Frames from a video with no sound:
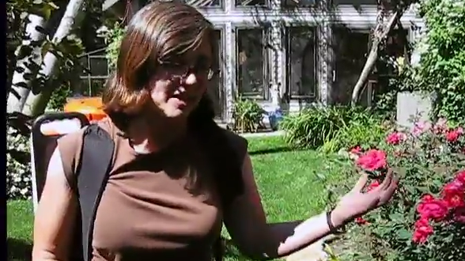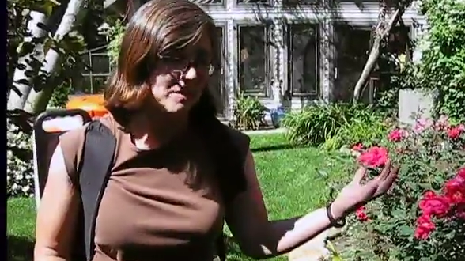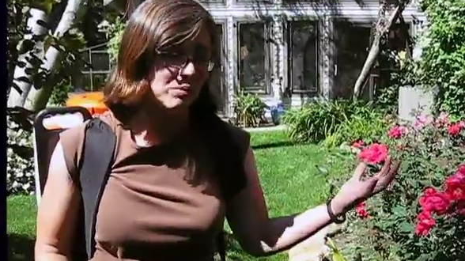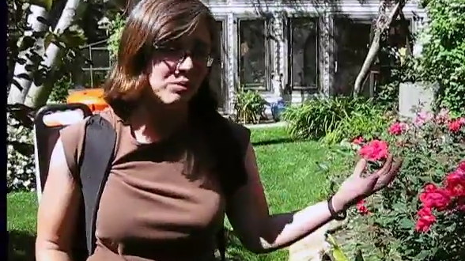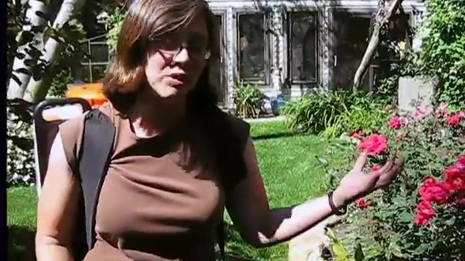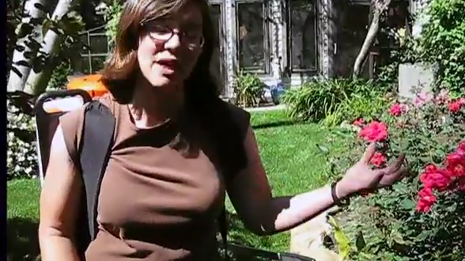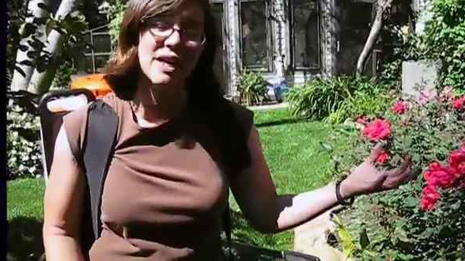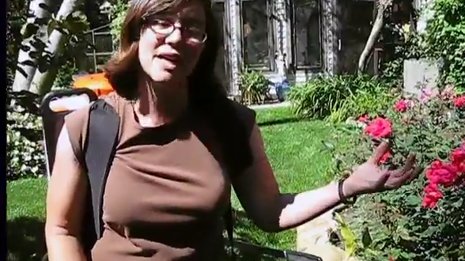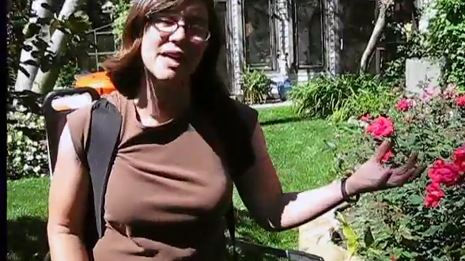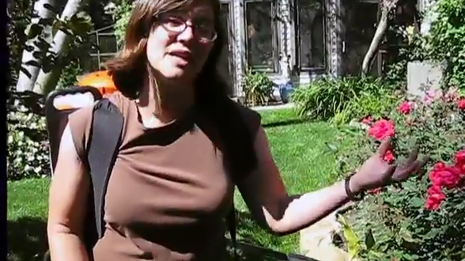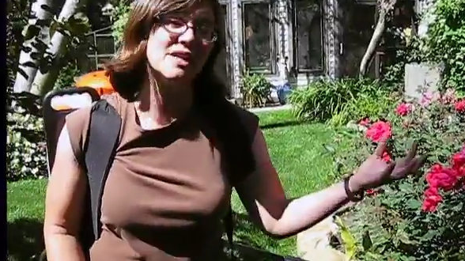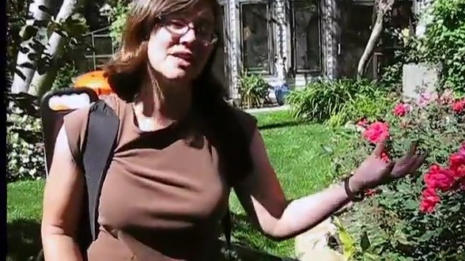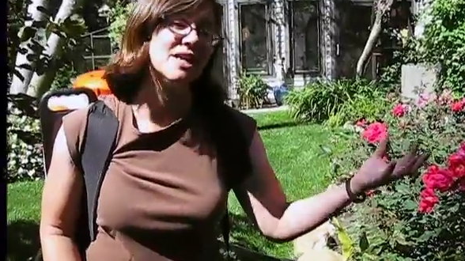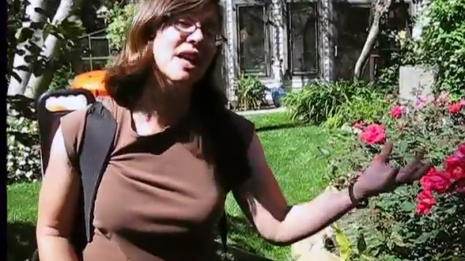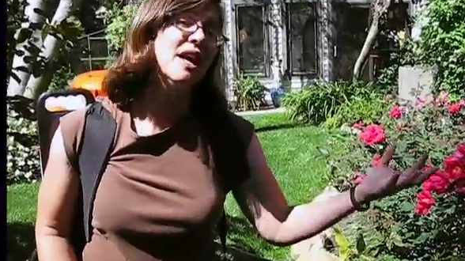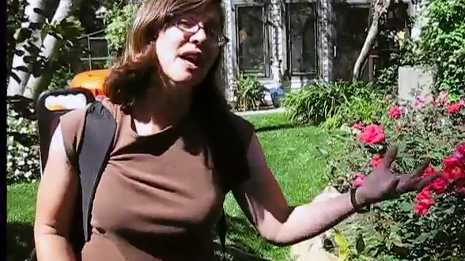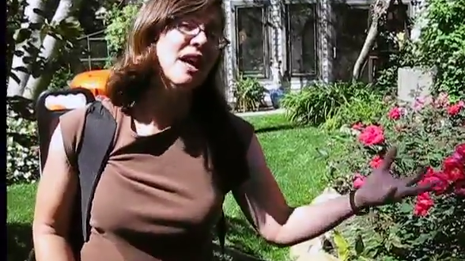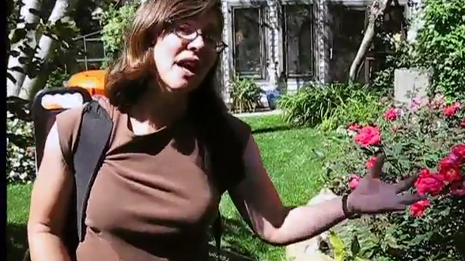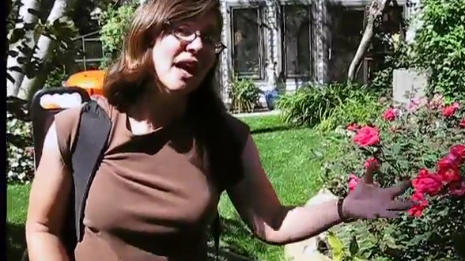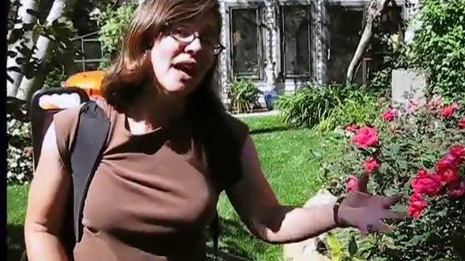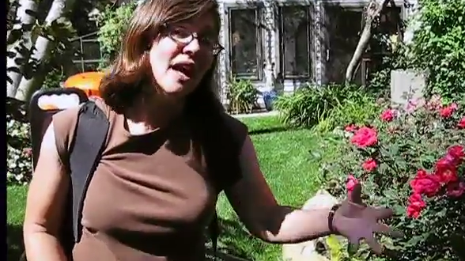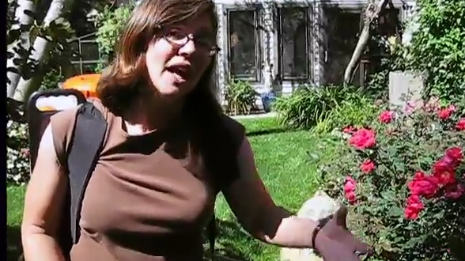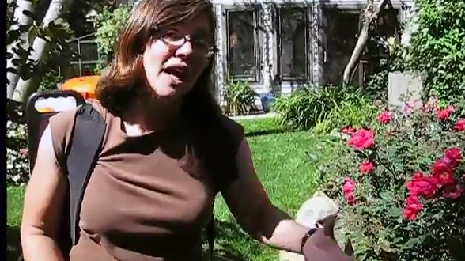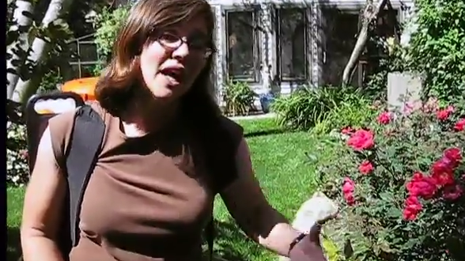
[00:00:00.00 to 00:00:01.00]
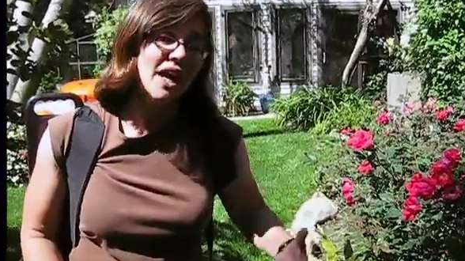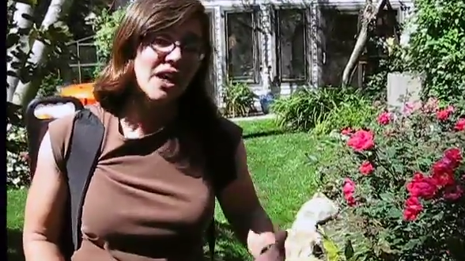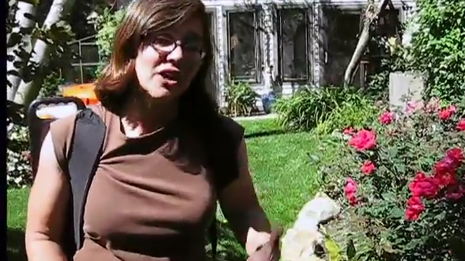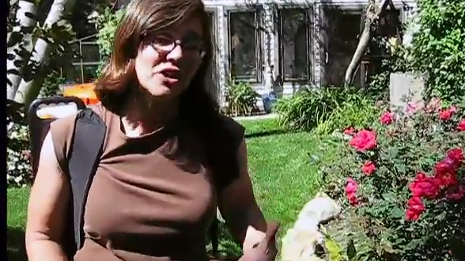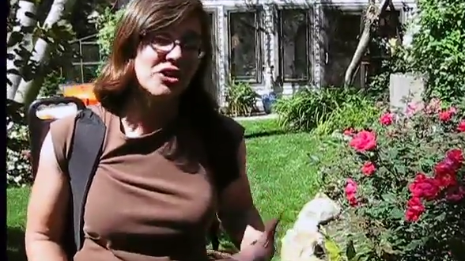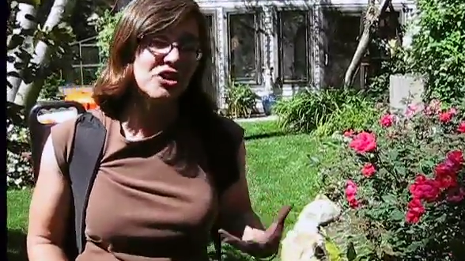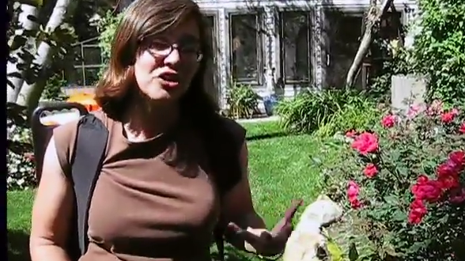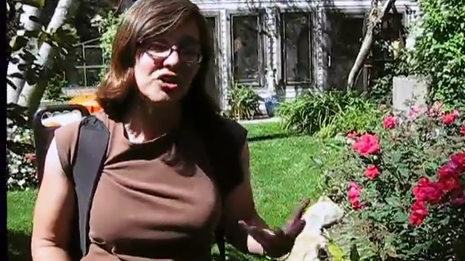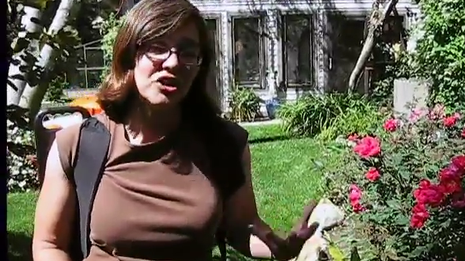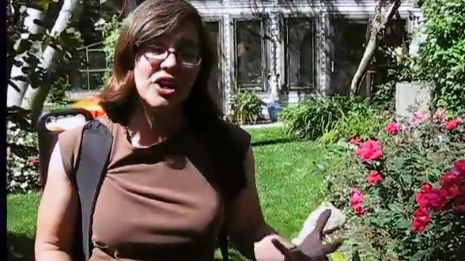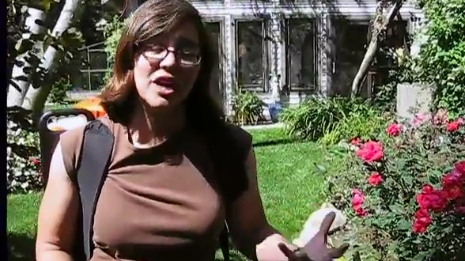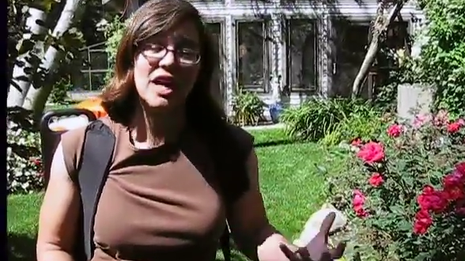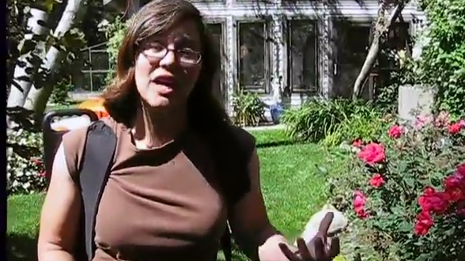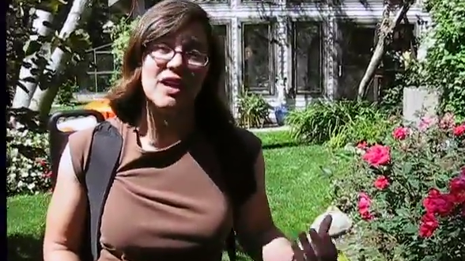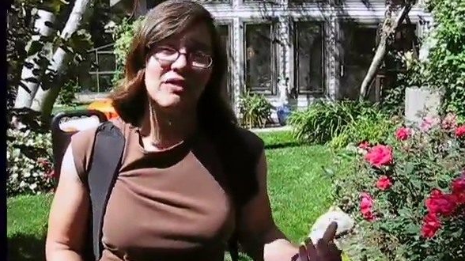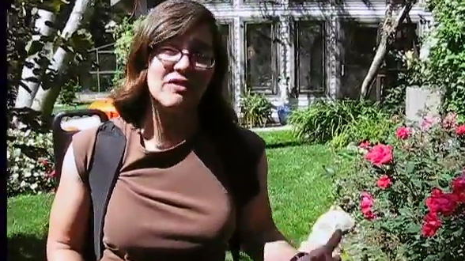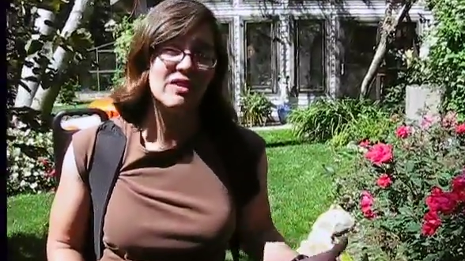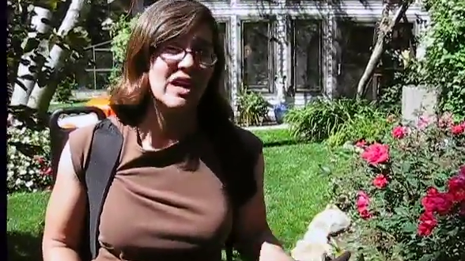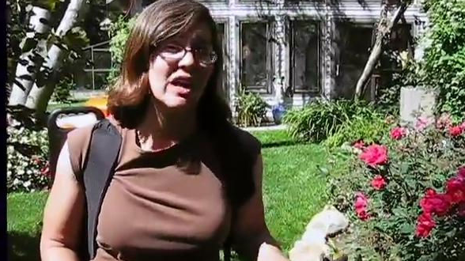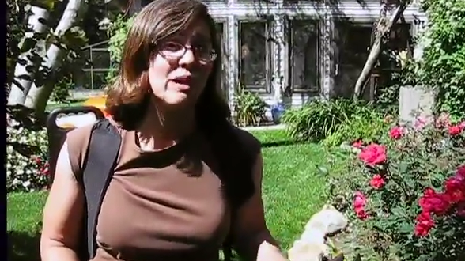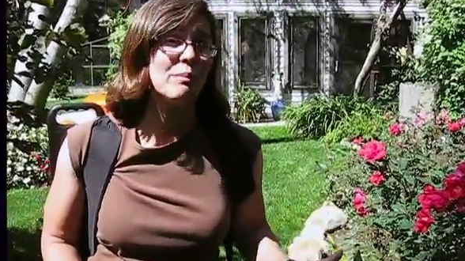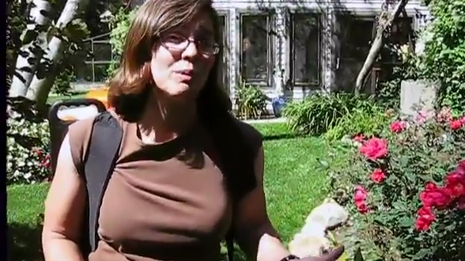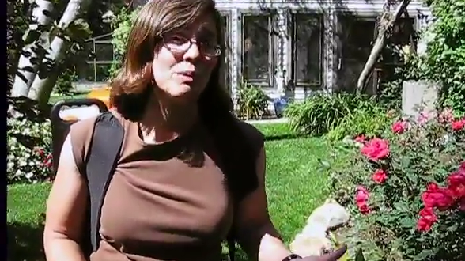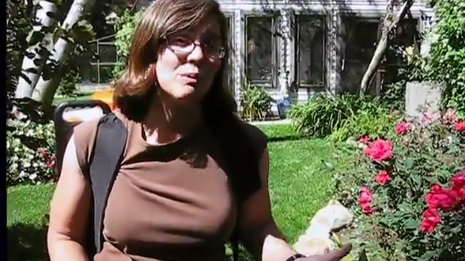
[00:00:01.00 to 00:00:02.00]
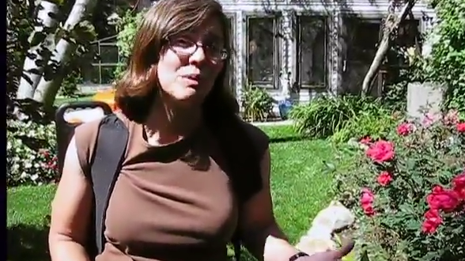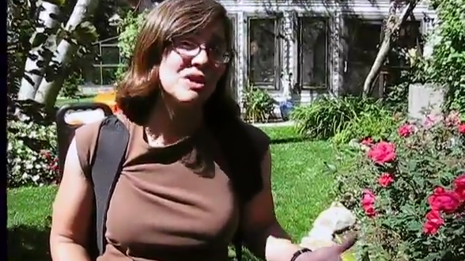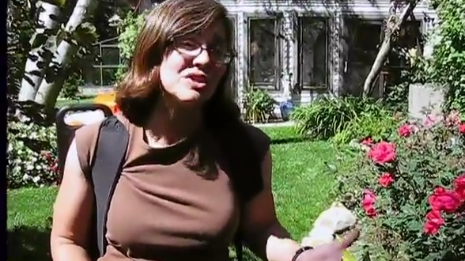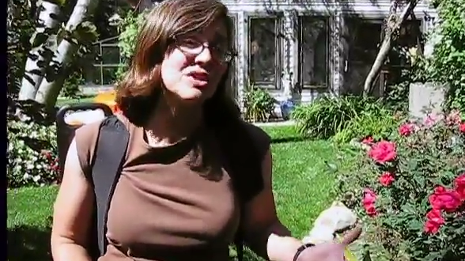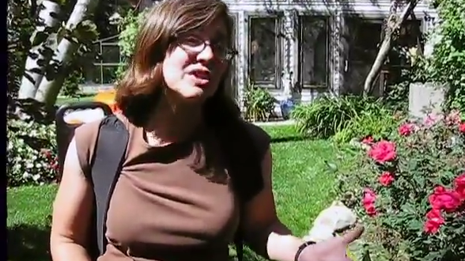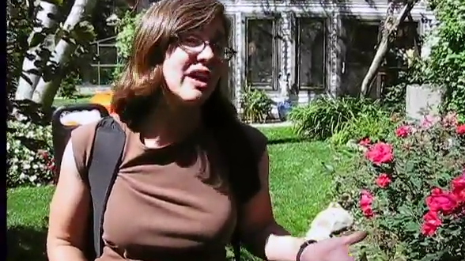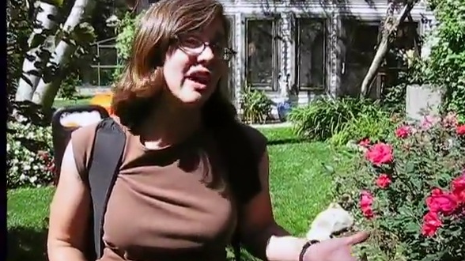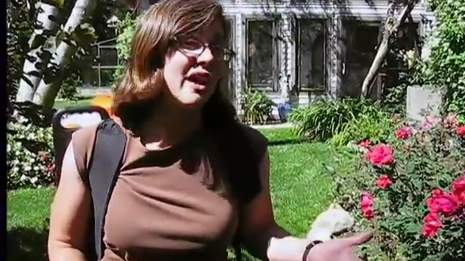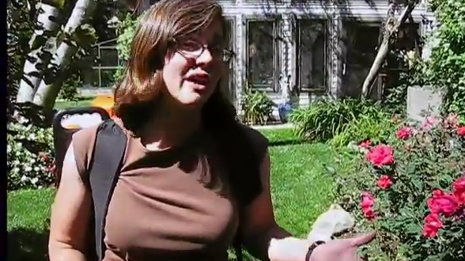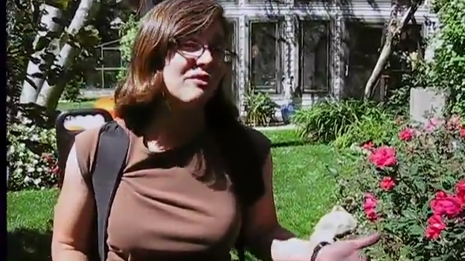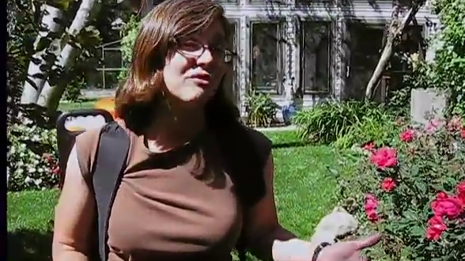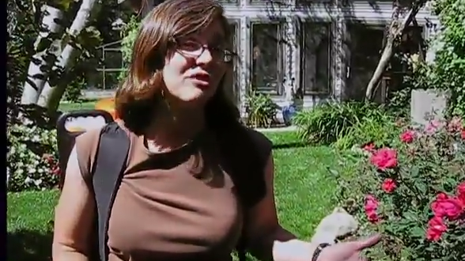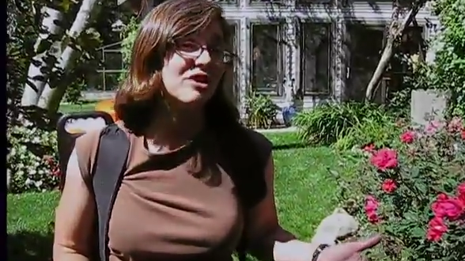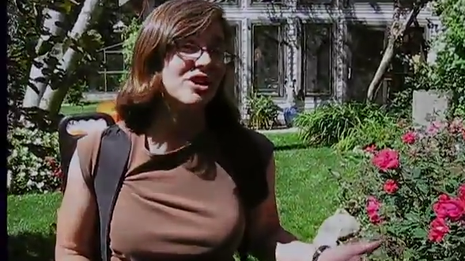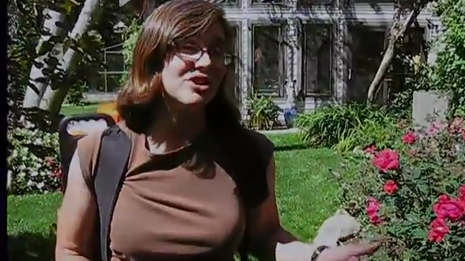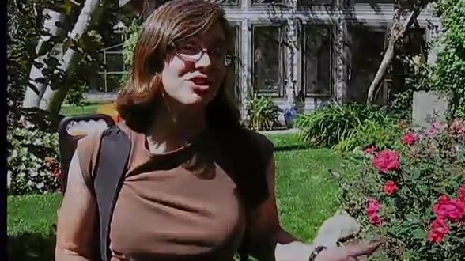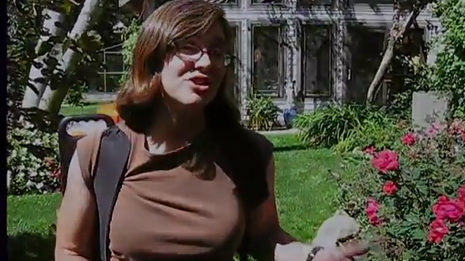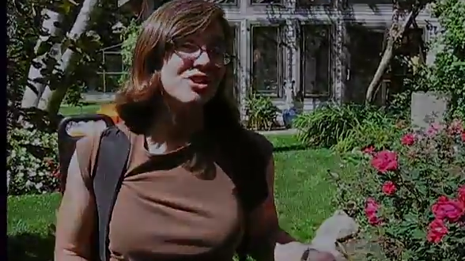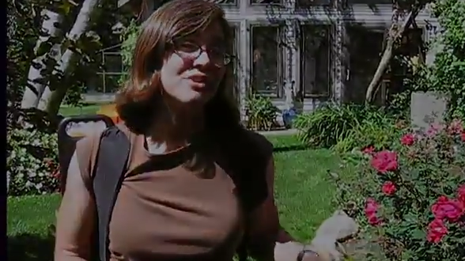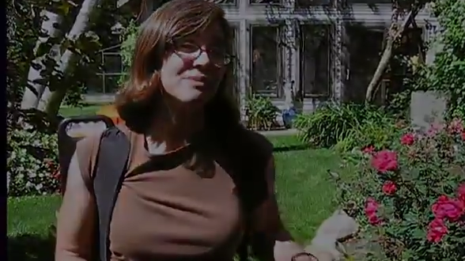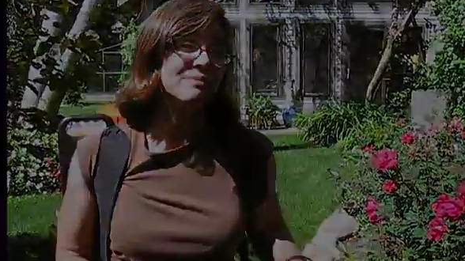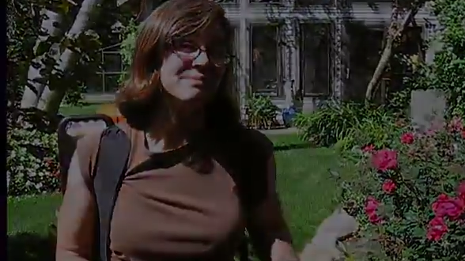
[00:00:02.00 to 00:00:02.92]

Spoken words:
the plant, and you're going to have a couple months coverage.